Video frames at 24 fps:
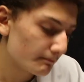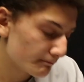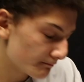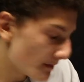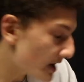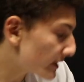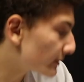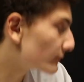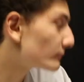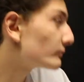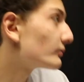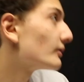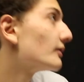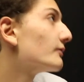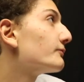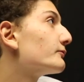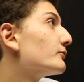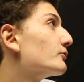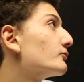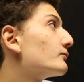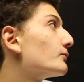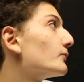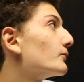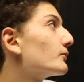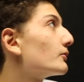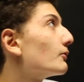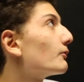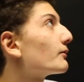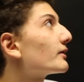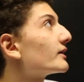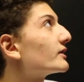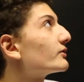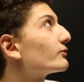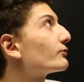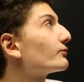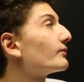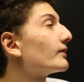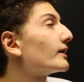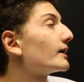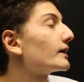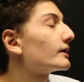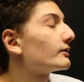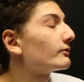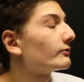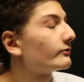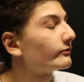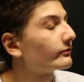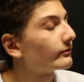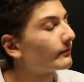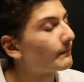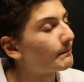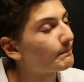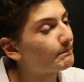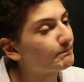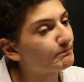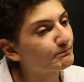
Make yourself useful and go get his files.